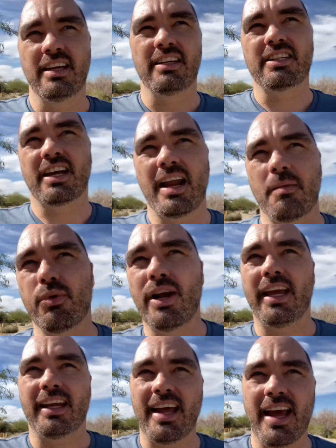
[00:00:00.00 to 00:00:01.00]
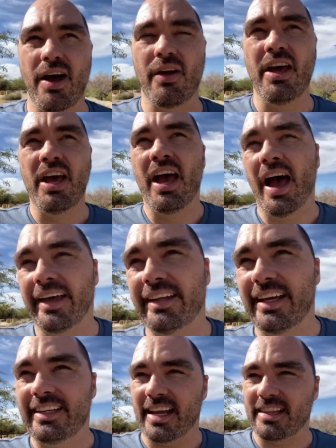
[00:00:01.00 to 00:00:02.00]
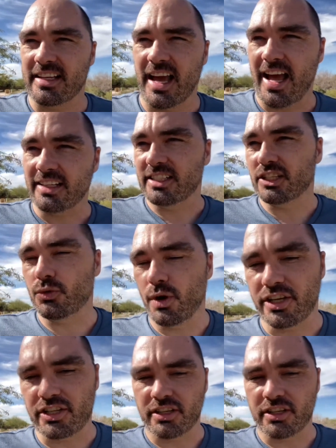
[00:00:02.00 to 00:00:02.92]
kind of break it down, I'd like to ask this question.